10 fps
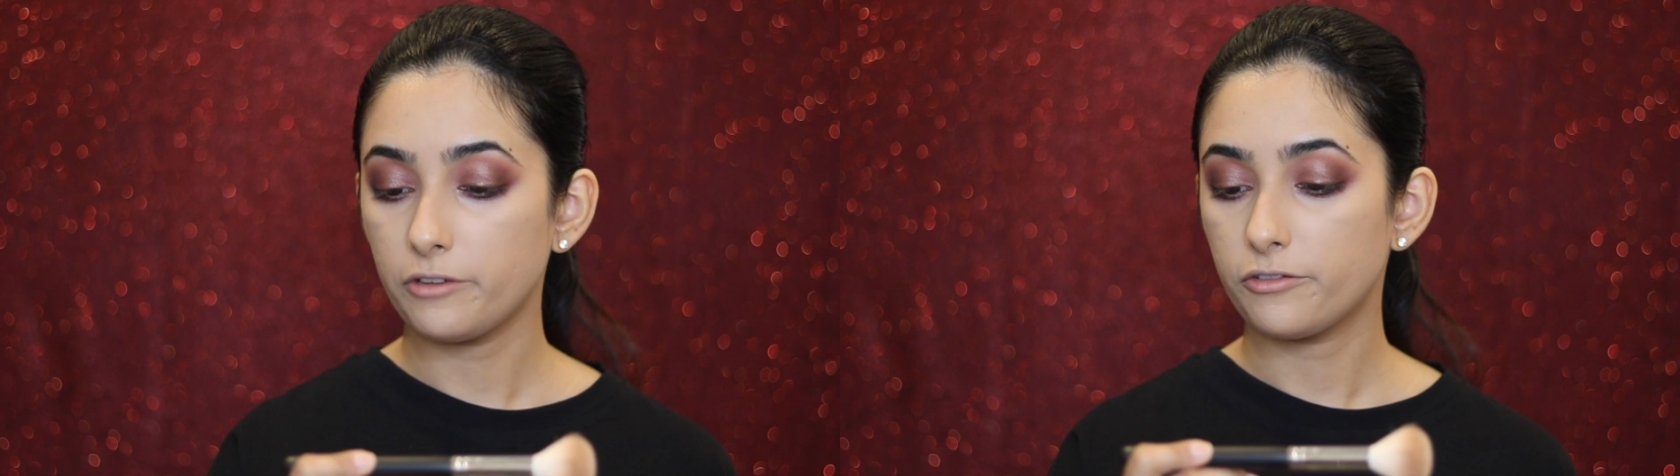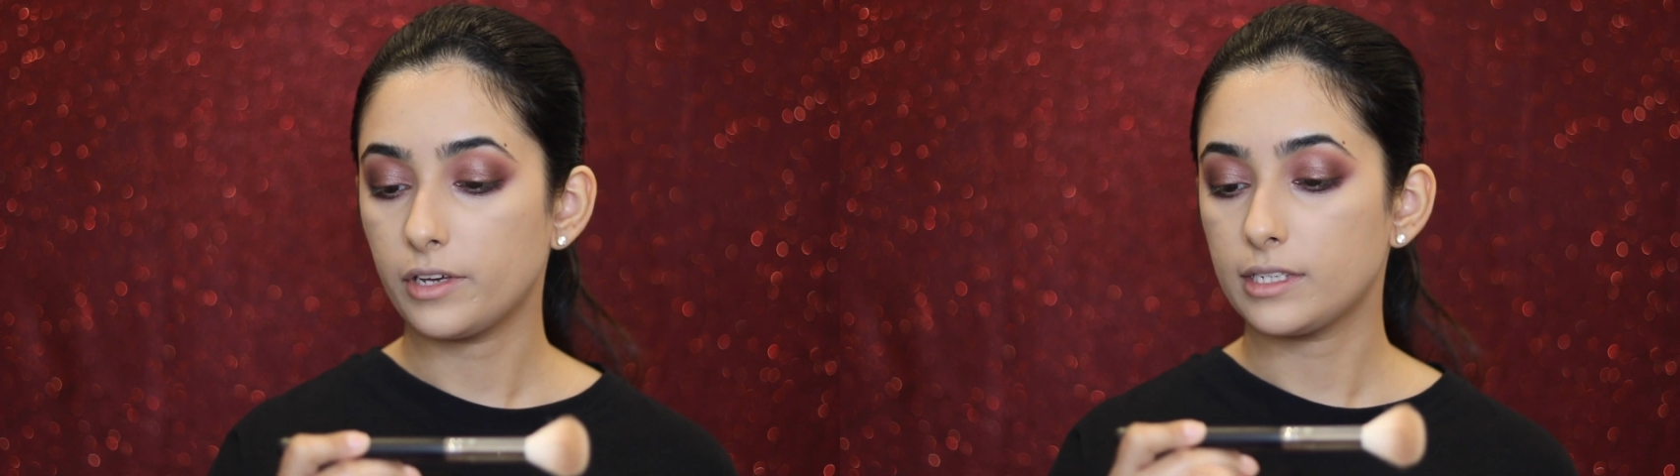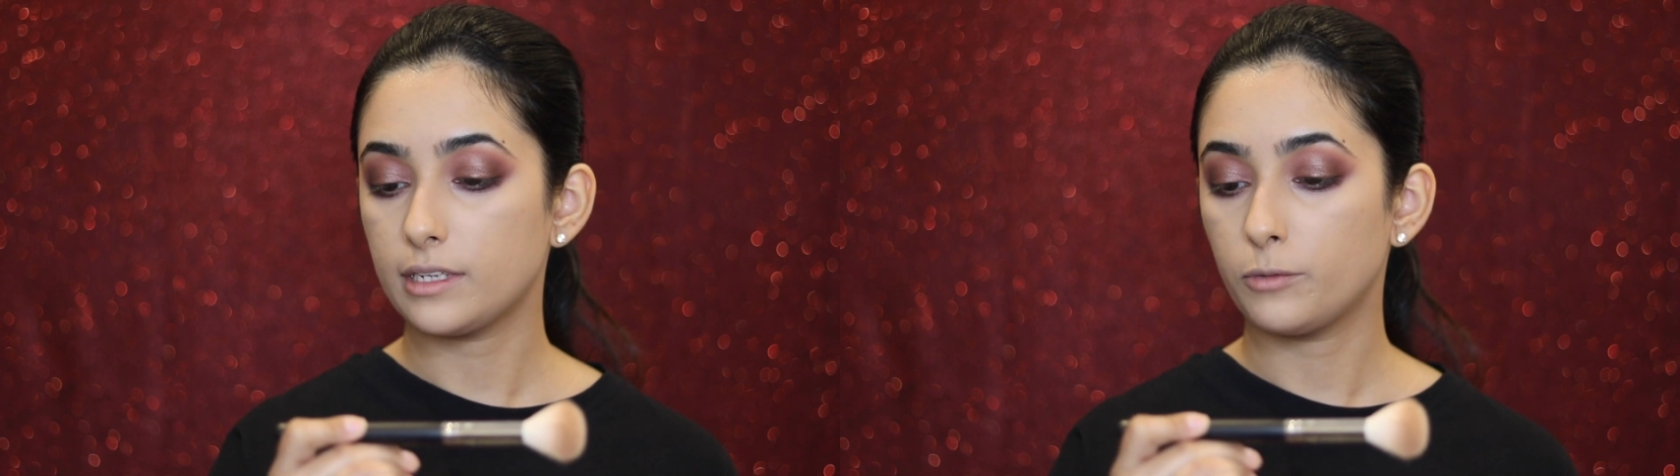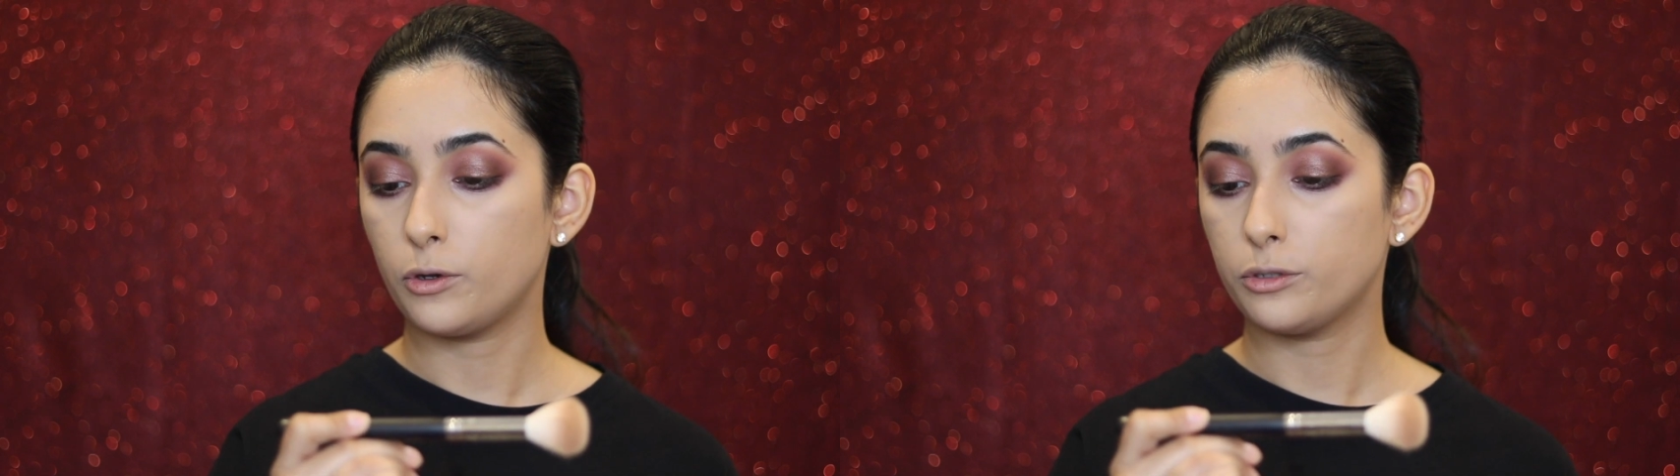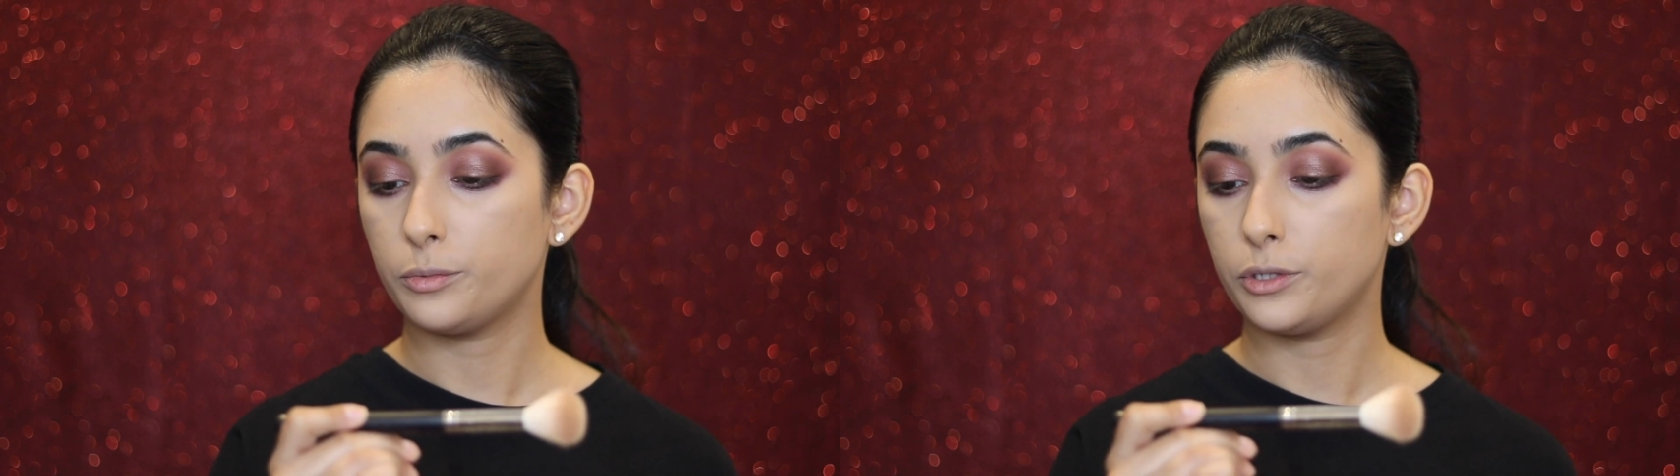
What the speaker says: my face, I'm going to be